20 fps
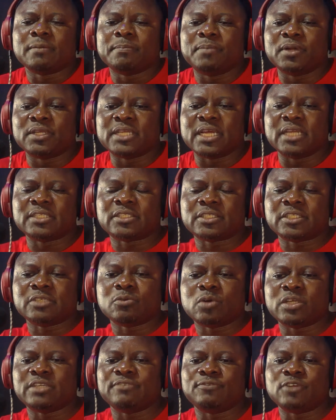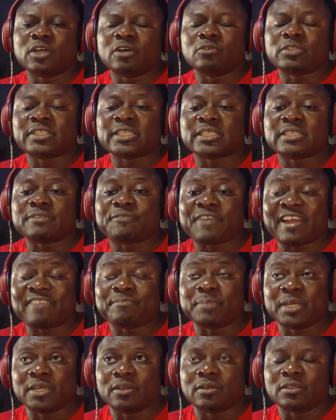but then see what they've done. 65
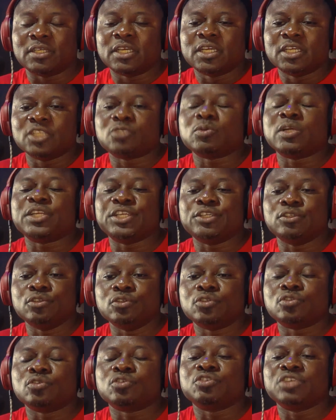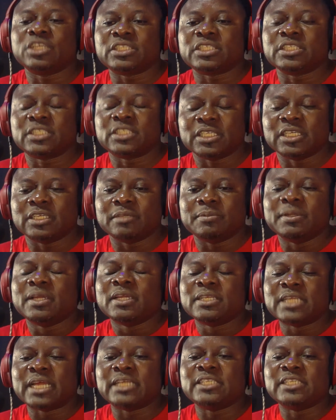million is what they used to create a team
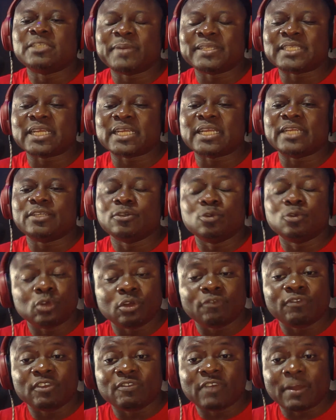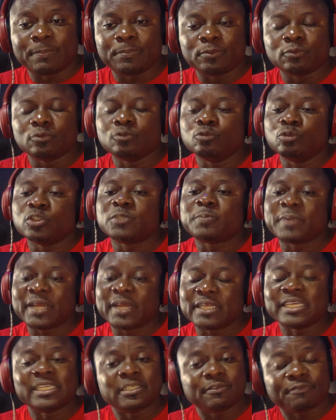that is better than the whole of Liverpool, who
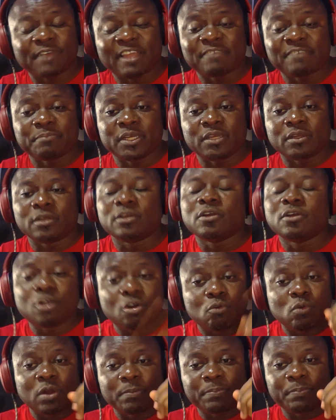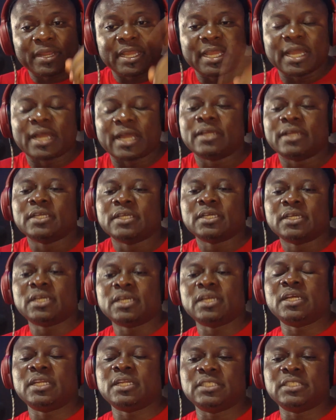spent 85 million on one player,
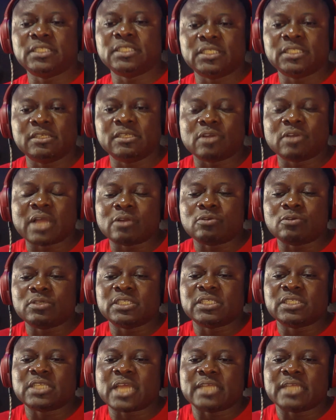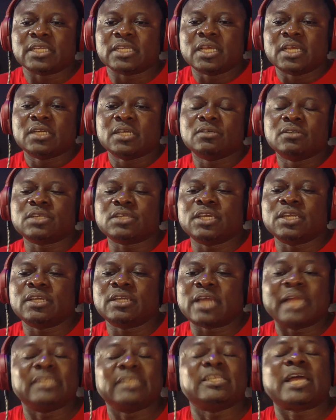the Lukaku in disguise. Okay,
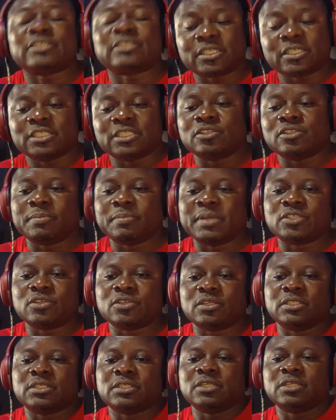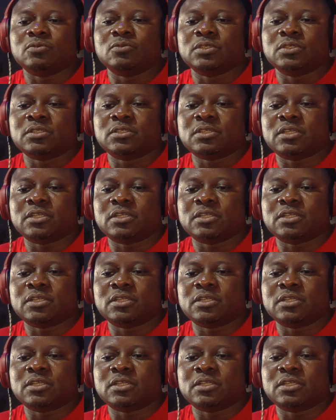I just need to mention it anyway.